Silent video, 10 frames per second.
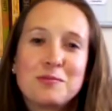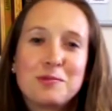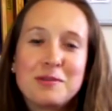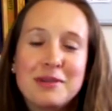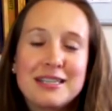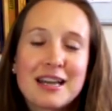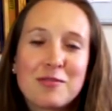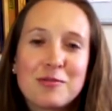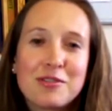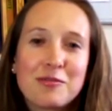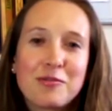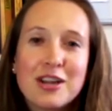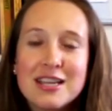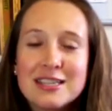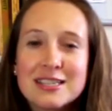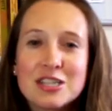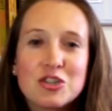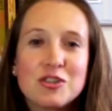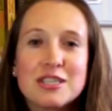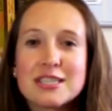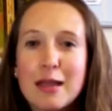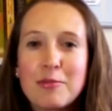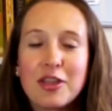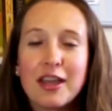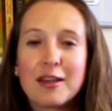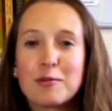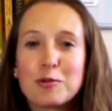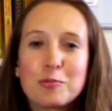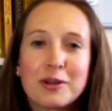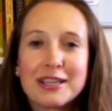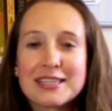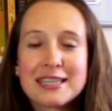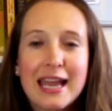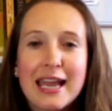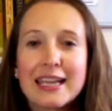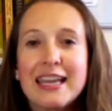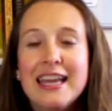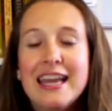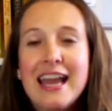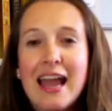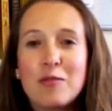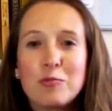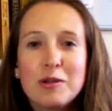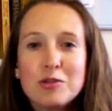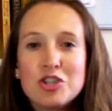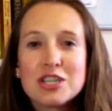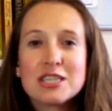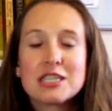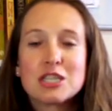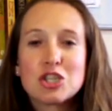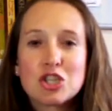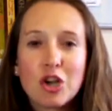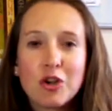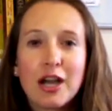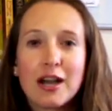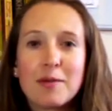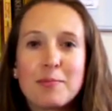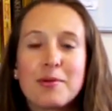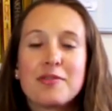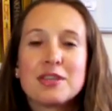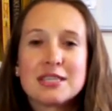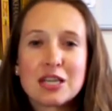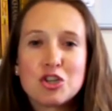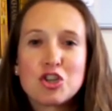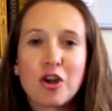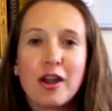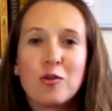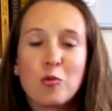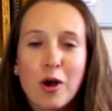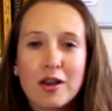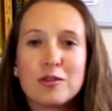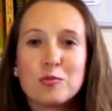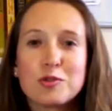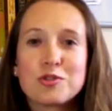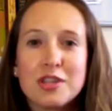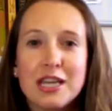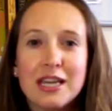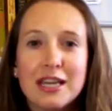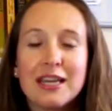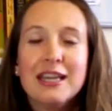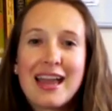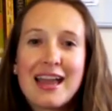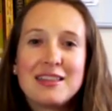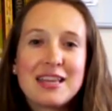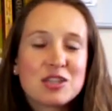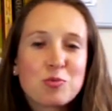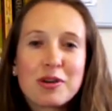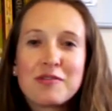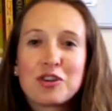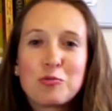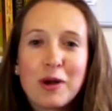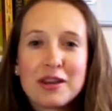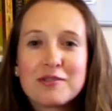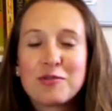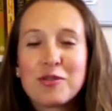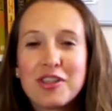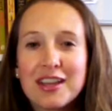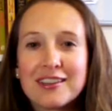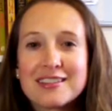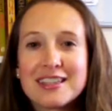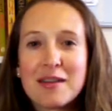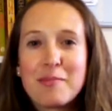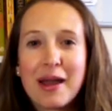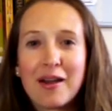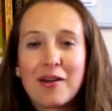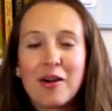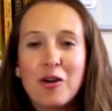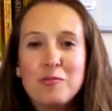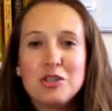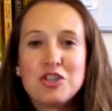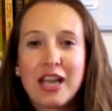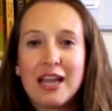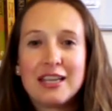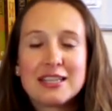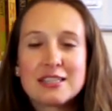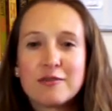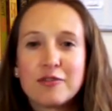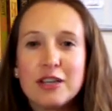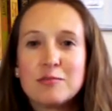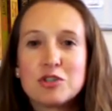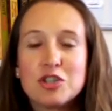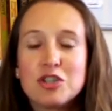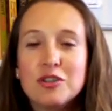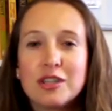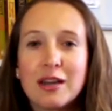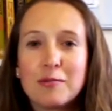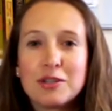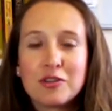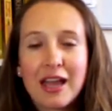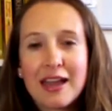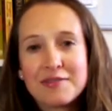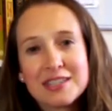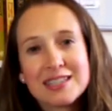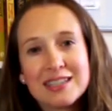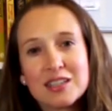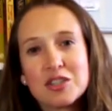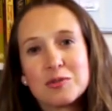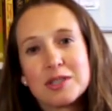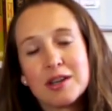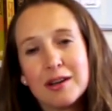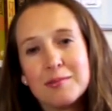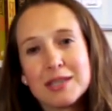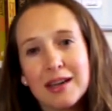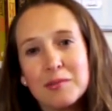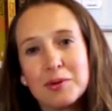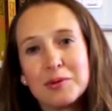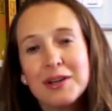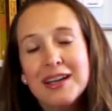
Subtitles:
we'd meet up with friends and do the same thing, and we'd all bring a snack. And we would just soak up the sunshine while it was there. And that's one of the wonderful things about home educating, is the freedom to do that. We don't have to stick to a timetable